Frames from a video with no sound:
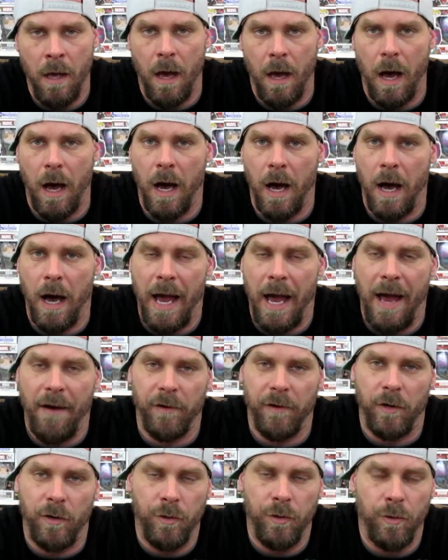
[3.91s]
I have
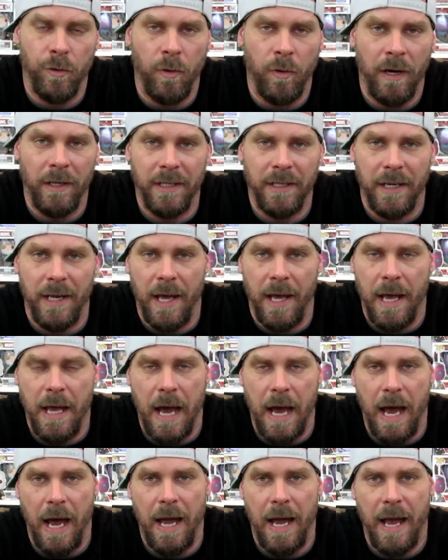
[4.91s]
a cool one today.
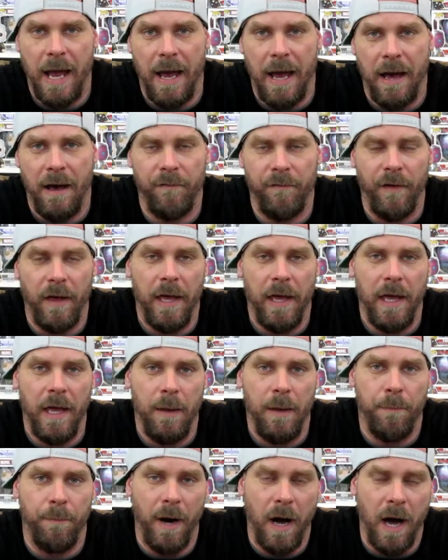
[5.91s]
I have
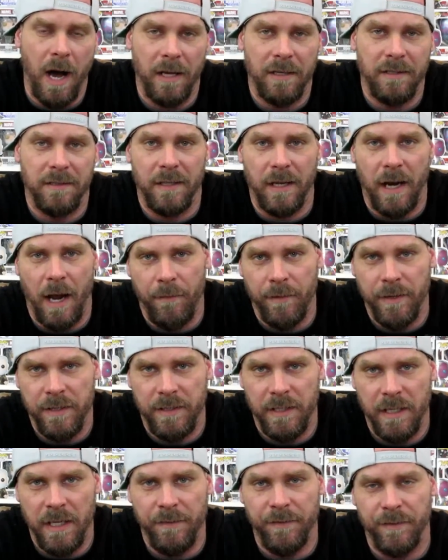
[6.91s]
a box that I
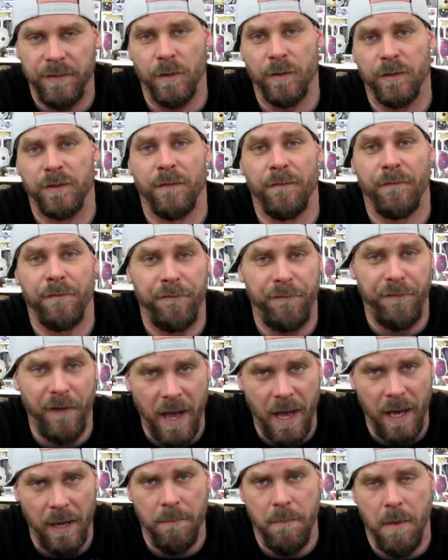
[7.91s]
received, so some
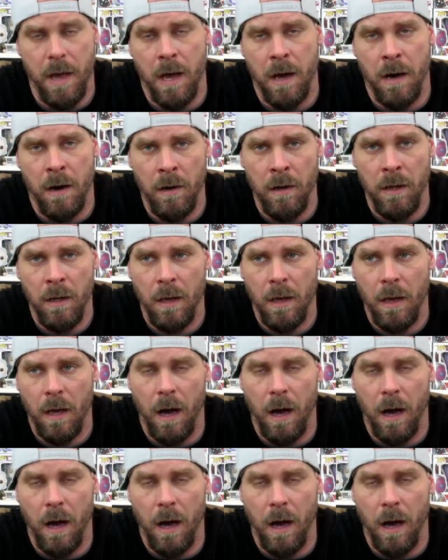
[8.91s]
fan mail,